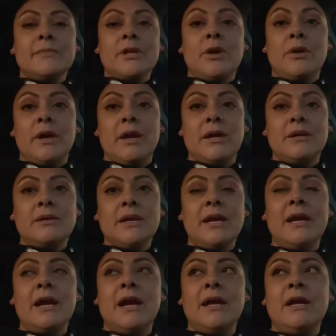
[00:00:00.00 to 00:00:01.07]
Okay, I
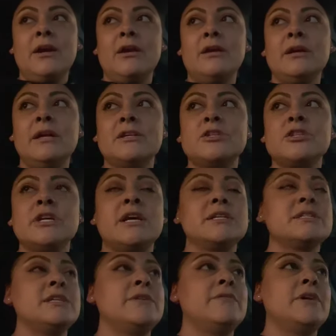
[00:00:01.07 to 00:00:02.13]
got here and she
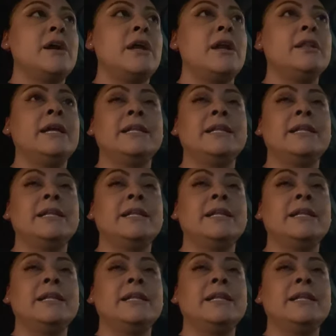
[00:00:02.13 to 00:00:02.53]
hasn't even got,